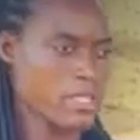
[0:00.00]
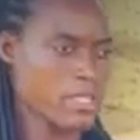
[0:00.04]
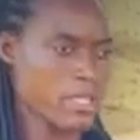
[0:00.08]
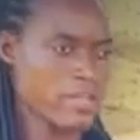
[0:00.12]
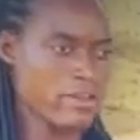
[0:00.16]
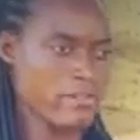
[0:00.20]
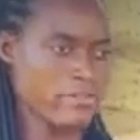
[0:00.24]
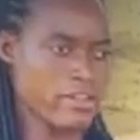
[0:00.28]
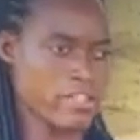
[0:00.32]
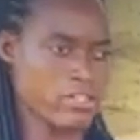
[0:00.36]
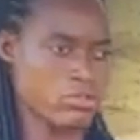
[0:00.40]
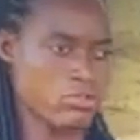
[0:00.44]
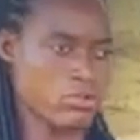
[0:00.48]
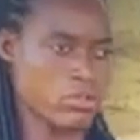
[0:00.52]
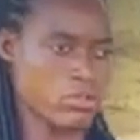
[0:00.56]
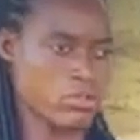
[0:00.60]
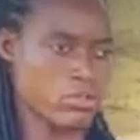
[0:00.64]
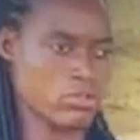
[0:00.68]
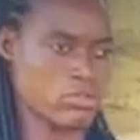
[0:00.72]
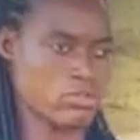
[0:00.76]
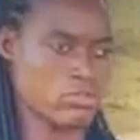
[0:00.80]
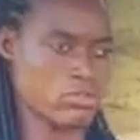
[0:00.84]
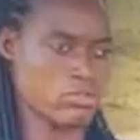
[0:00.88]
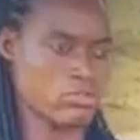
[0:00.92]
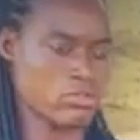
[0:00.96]
if it
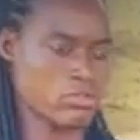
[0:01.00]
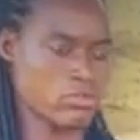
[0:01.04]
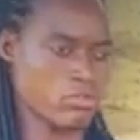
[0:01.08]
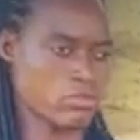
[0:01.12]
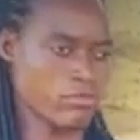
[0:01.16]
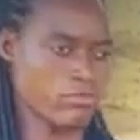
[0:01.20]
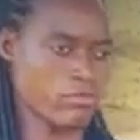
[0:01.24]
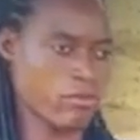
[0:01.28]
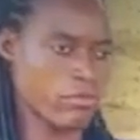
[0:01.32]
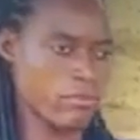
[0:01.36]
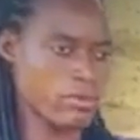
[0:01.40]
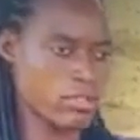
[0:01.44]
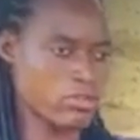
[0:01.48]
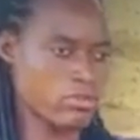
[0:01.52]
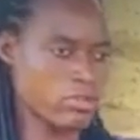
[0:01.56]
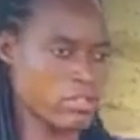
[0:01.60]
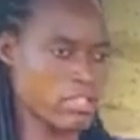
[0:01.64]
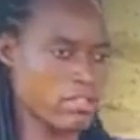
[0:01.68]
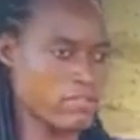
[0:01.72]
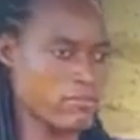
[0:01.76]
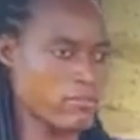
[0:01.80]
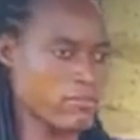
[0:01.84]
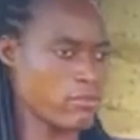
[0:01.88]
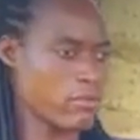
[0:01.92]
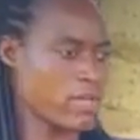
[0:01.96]
was for me to
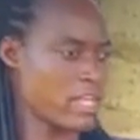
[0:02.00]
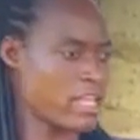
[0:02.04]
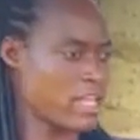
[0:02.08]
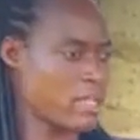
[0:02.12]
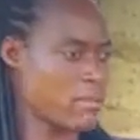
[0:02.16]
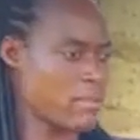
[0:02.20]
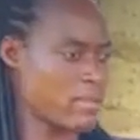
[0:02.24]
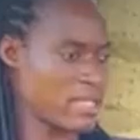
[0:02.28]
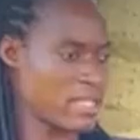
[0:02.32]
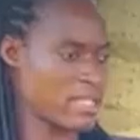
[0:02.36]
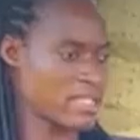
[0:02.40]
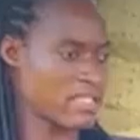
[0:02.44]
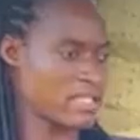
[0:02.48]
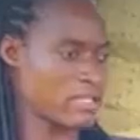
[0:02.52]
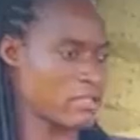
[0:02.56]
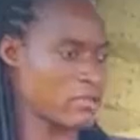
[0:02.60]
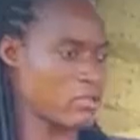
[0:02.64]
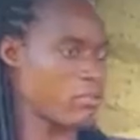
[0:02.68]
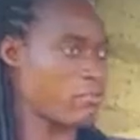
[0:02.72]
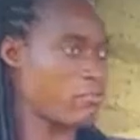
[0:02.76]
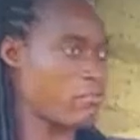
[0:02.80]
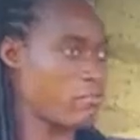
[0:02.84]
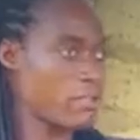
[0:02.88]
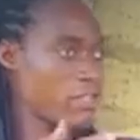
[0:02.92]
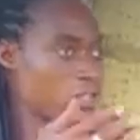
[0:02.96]
give you any medicine,
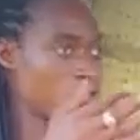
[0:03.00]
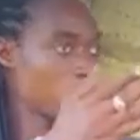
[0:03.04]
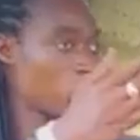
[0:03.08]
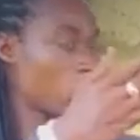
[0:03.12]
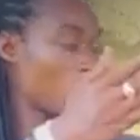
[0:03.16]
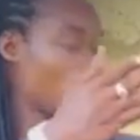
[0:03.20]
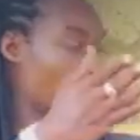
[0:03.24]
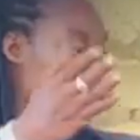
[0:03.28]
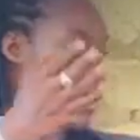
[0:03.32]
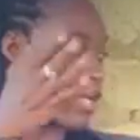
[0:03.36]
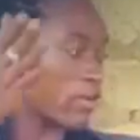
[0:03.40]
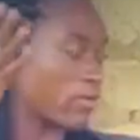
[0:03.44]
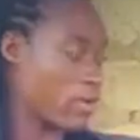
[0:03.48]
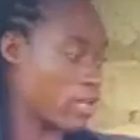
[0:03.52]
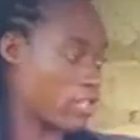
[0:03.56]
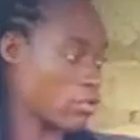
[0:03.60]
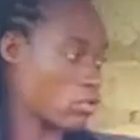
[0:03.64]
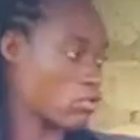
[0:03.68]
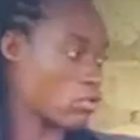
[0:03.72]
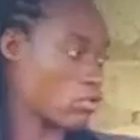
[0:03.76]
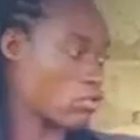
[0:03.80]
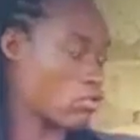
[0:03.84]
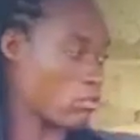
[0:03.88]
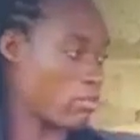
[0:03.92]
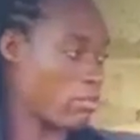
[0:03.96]
you've been to a
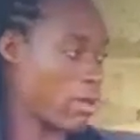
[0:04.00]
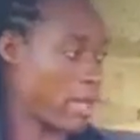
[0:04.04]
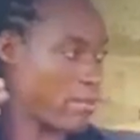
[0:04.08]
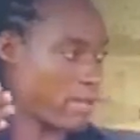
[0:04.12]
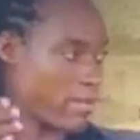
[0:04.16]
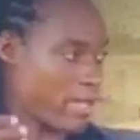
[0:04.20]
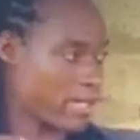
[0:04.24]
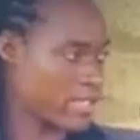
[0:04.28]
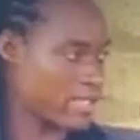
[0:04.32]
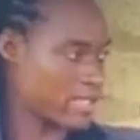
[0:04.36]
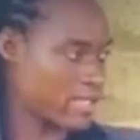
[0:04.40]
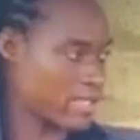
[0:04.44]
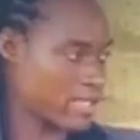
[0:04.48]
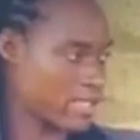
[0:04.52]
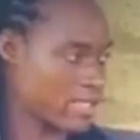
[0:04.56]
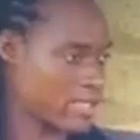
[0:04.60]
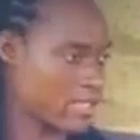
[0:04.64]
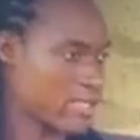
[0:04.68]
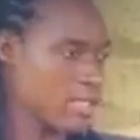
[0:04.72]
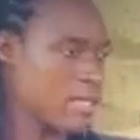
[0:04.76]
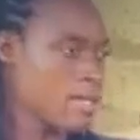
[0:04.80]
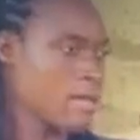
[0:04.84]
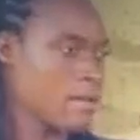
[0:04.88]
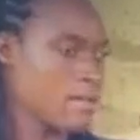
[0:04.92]
drugstore to buy medicines,